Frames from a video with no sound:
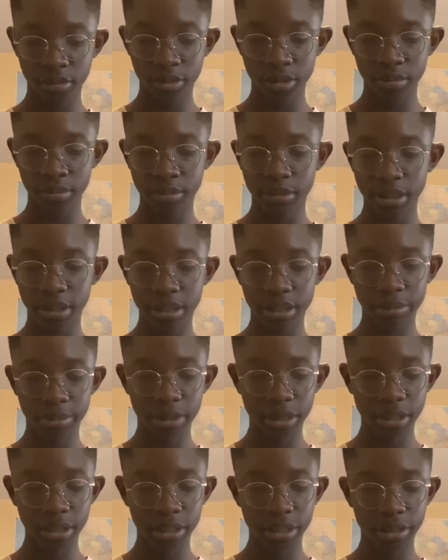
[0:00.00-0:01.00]
We still put
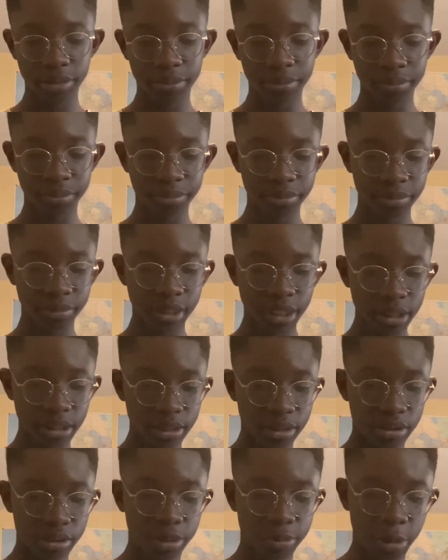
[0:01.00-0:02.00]
it in. Nothing
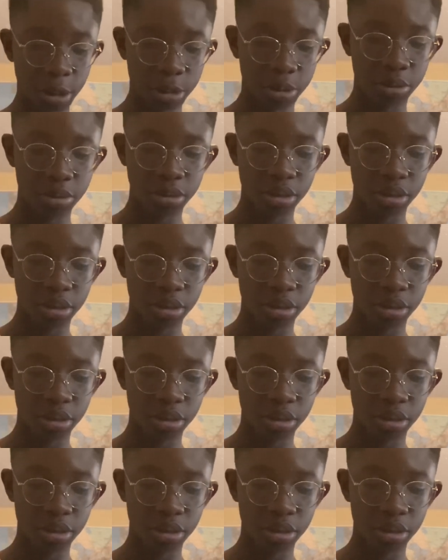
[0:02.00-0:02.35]
too special.